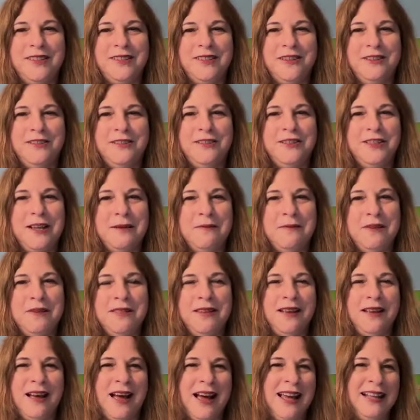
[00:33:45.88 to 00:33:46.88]
those are some of
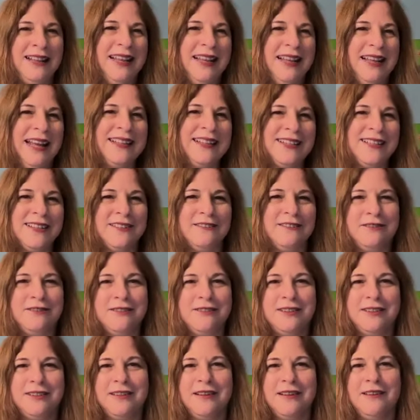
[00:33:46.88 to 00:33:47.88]
the highlights of
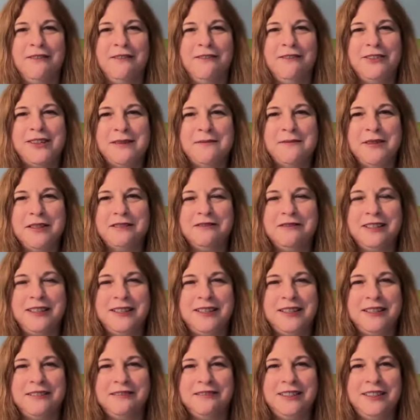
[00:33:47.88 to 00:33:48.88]
some of the
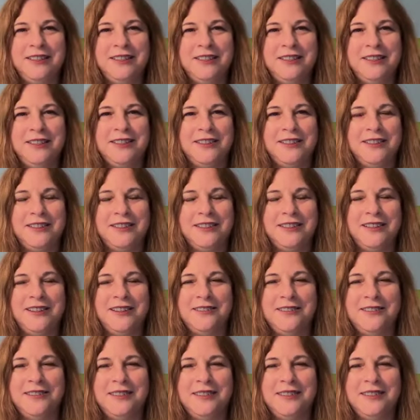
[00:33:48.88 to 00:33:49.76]
recent research.